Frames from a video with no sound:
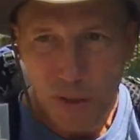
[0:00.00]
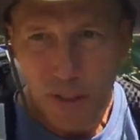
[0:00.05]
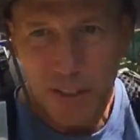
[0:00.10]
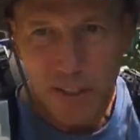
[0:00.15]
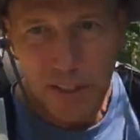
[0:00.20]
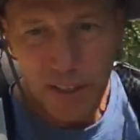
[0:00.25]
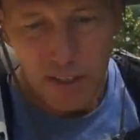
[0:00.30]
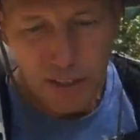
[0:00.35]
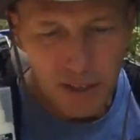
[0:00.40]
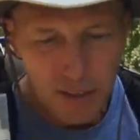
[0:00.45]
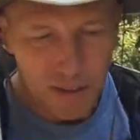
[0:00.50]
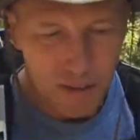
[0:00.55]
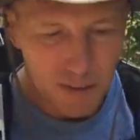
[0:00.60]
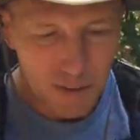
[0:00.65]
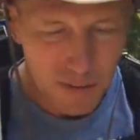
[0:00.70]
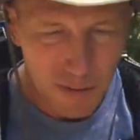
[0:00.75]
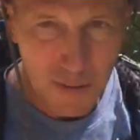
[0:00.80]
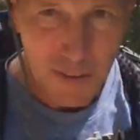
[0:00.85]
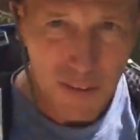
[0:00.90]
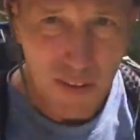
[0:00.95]
my day.
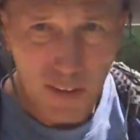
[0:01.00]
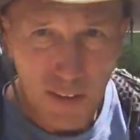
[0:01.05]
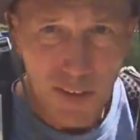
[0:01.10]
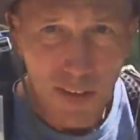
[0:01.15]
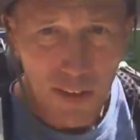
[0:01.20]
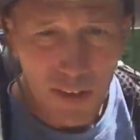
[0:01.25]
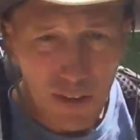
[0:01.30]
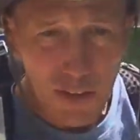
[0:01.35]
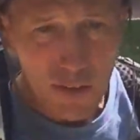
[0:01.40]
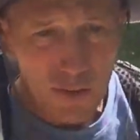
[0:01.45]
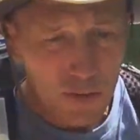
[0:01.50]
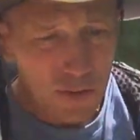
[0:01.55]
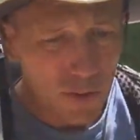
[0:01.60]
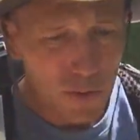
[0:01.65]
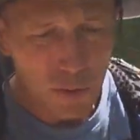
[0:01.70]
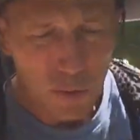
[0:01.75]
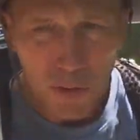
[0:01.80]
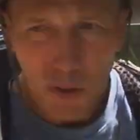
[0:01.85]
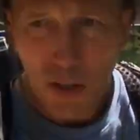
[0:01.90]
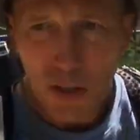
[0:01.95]

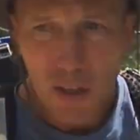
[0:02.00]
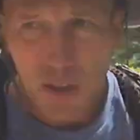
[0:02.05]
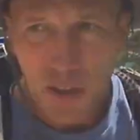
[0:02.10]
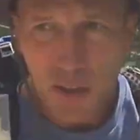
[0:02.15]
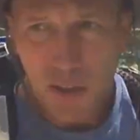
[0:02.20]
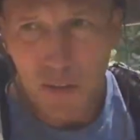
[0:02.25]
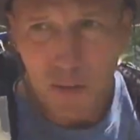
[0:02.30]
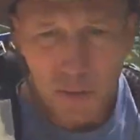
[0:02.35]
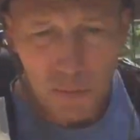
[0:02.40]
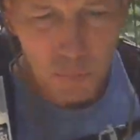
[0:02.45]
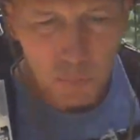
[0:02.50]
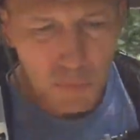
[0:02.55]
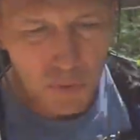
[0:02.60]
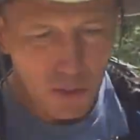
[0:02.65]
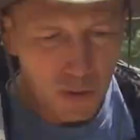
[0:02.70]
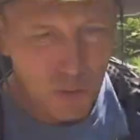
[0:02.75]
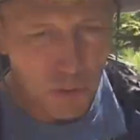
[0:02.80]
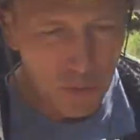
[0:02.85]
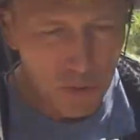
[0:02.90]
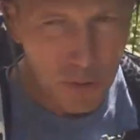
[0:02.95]
So I'll
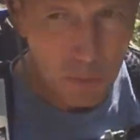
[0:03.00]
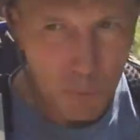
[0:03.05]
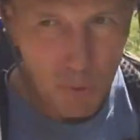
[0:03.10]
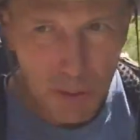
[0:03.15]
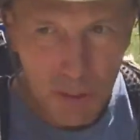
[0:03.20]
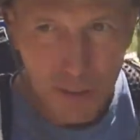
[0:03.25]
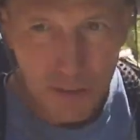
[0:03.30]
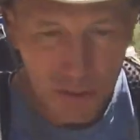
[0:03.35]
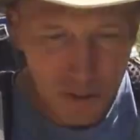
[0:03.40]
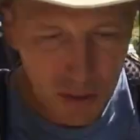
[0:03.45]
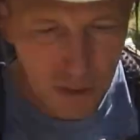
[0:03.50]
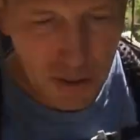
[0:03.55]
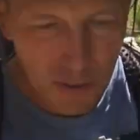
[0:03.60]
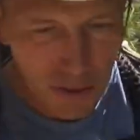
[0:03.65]
include some links